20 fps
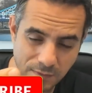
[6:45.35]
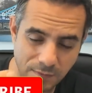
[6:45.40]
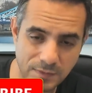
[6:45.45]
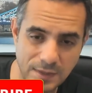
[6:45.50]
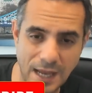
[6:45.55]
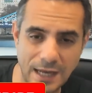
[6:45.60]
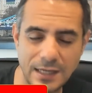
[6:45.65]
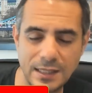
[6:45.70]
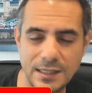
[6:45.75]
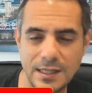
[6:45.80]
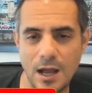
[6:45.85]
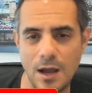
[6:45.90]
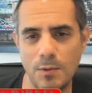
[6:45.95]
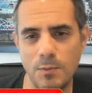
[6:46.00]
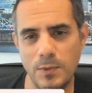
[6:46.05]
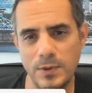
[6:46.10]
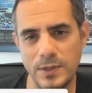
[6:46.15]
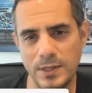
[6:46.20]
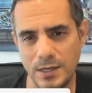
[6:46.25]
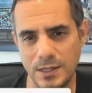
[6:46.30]
tally that
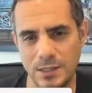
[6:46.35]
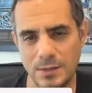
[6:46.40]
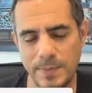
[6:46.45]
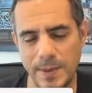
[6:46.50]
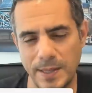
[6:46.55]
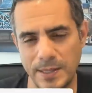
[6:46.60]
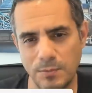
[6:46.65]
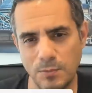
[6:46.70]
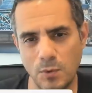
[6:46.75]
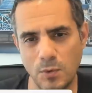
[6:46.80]
up with an independent